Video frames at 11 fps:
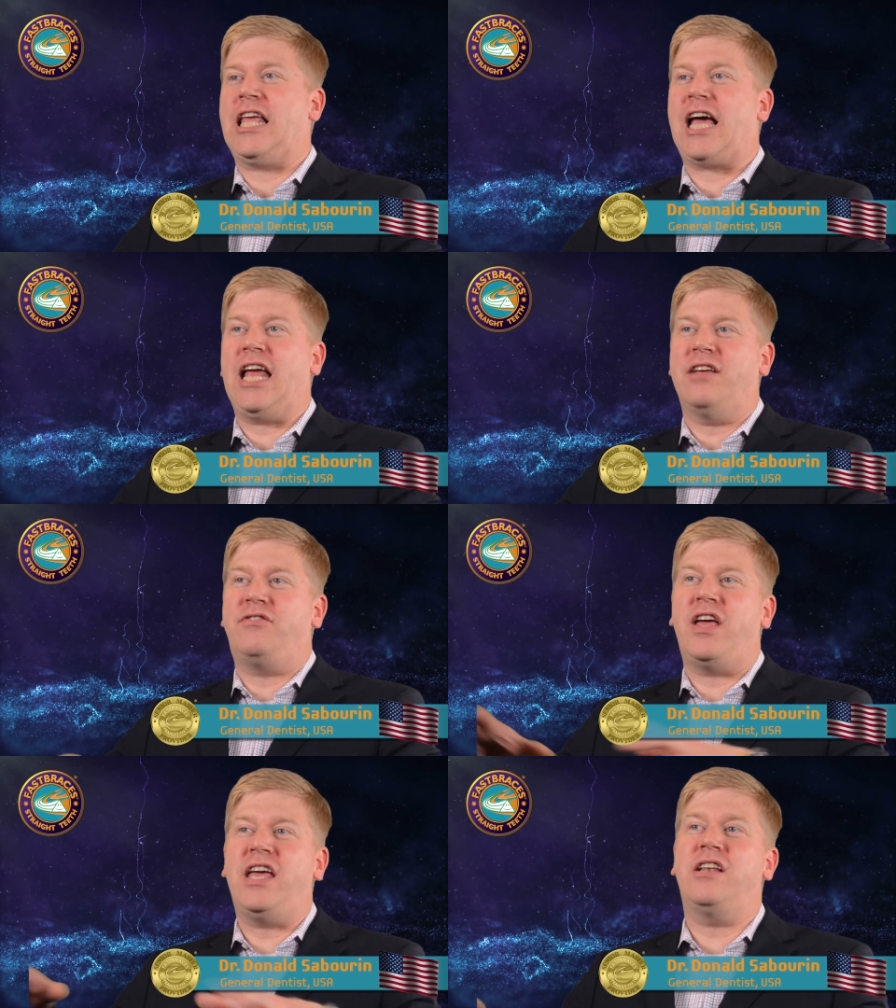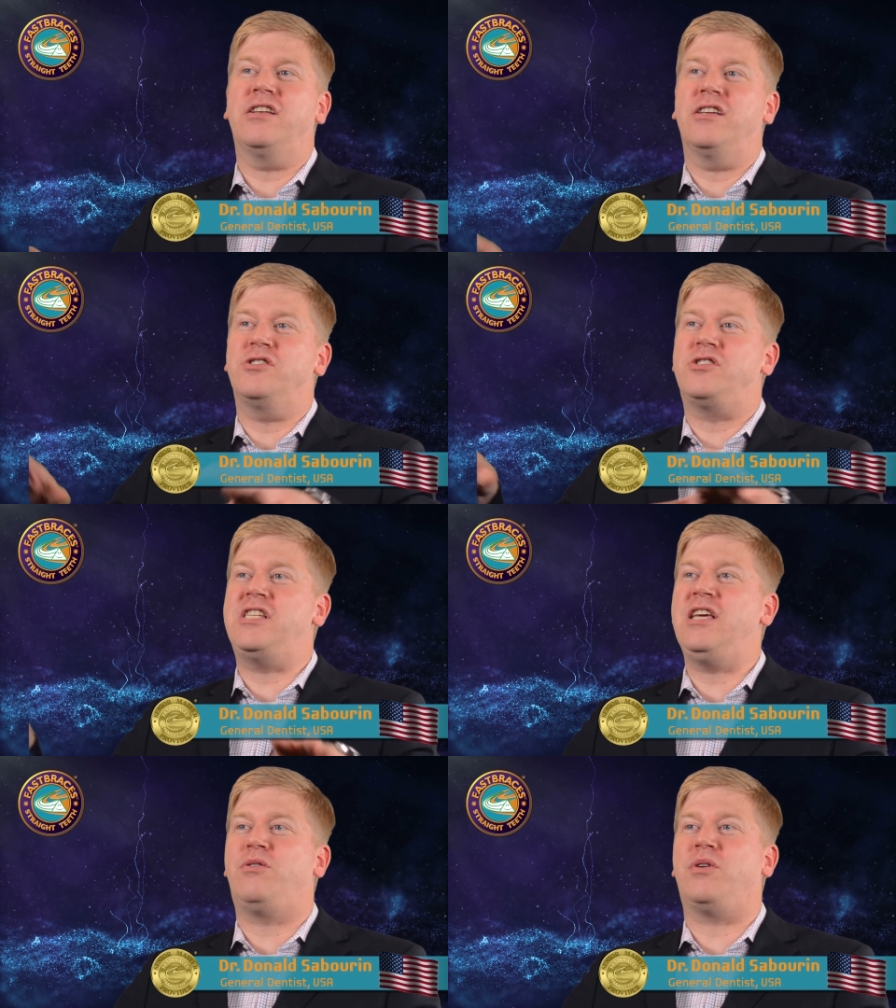kind of hidden and
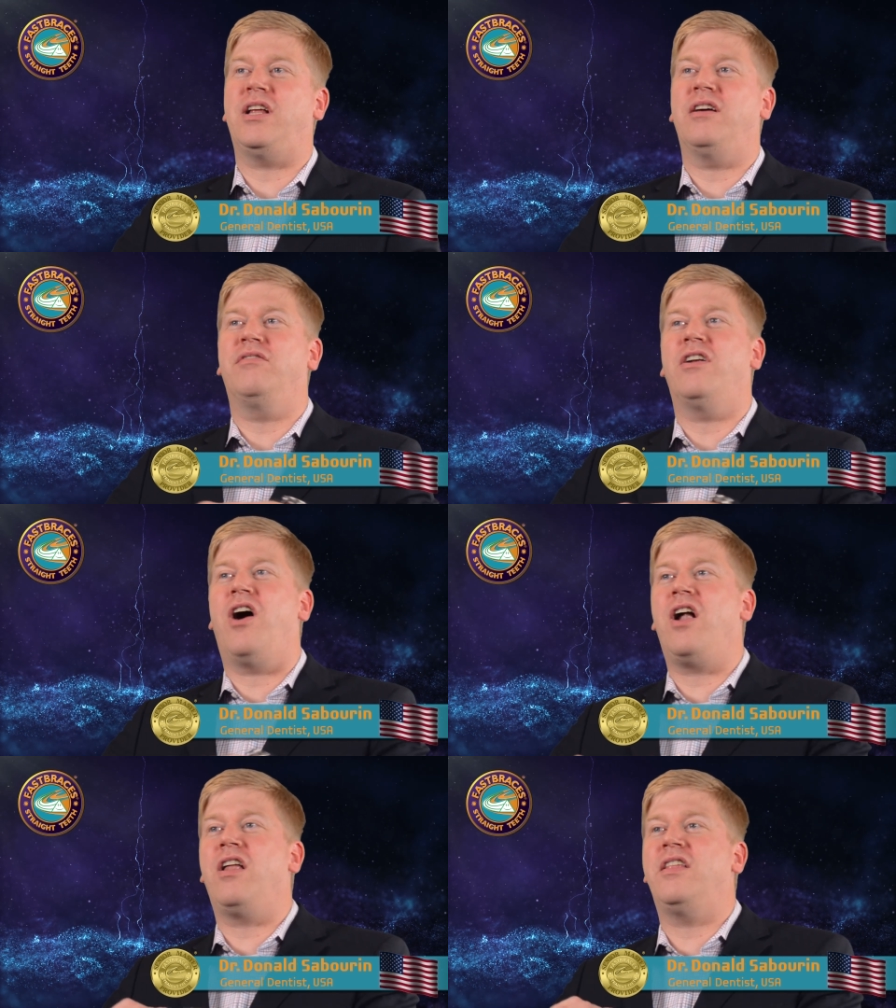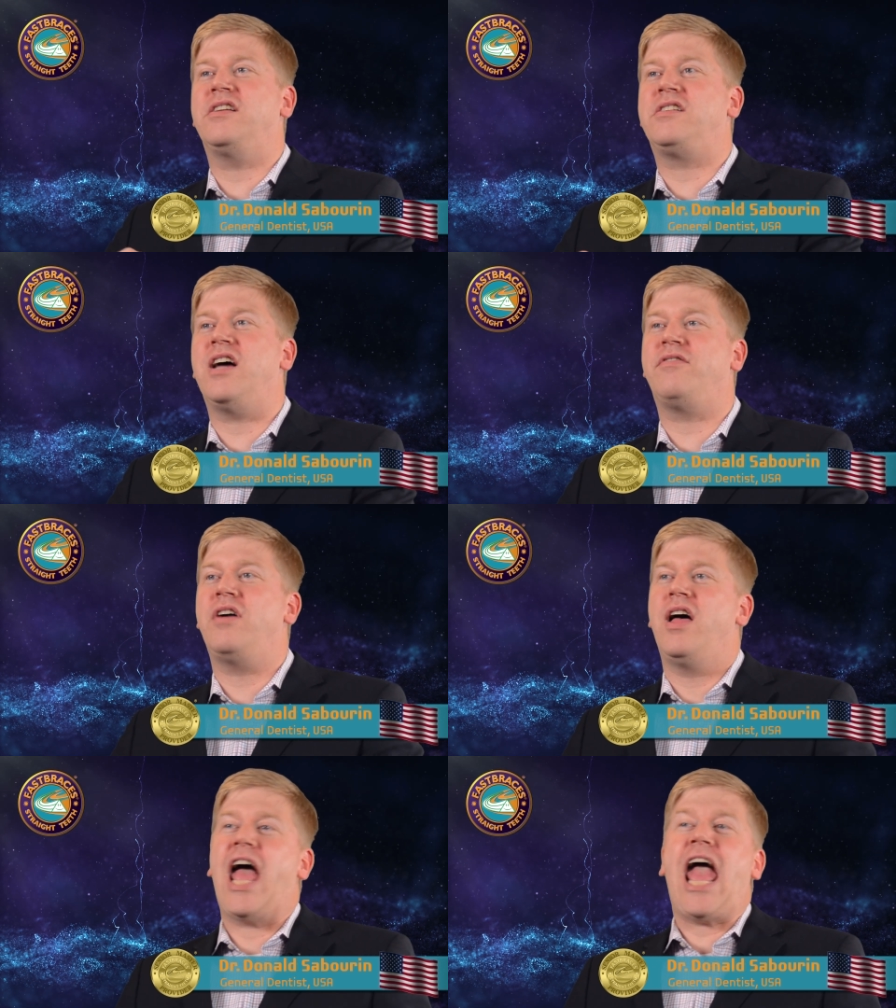secretive and all of this
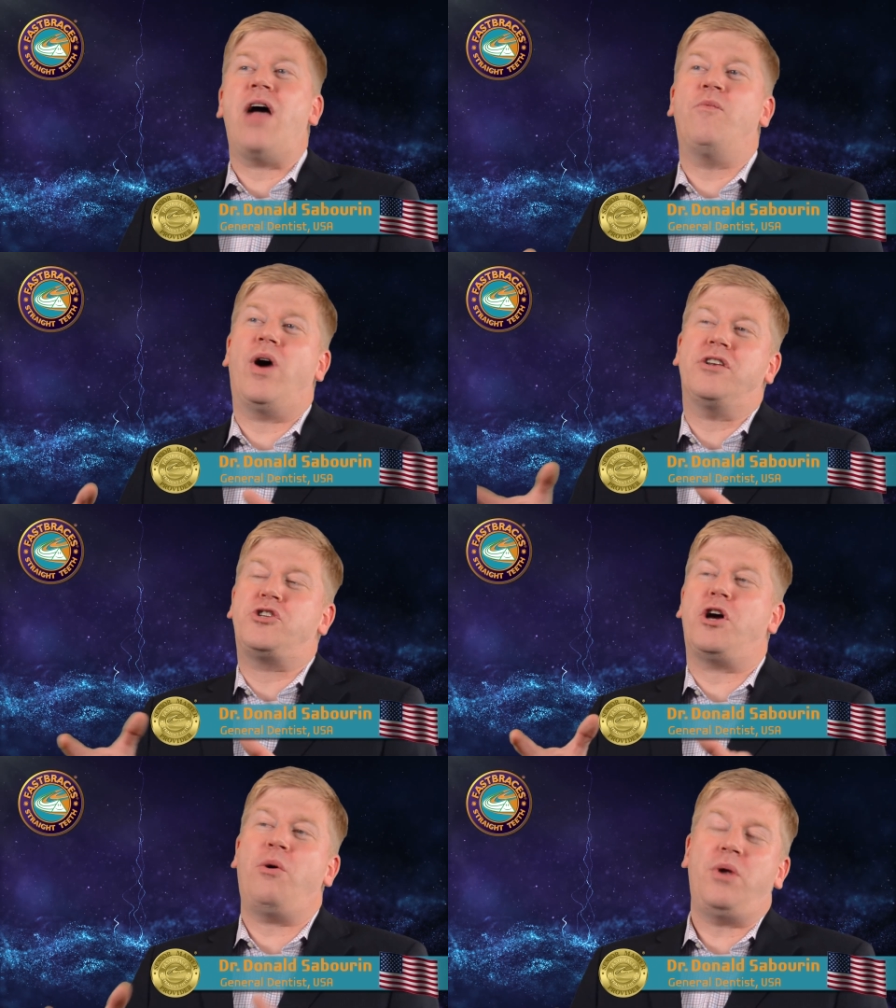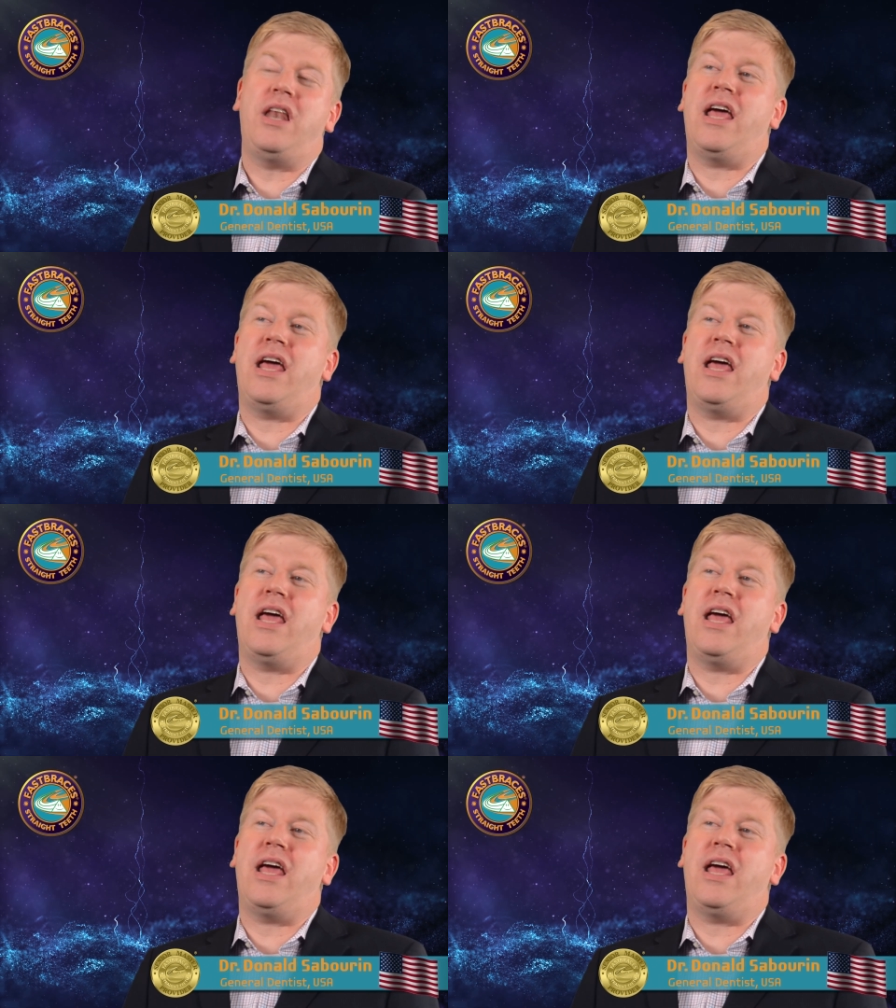stuff. And what Tony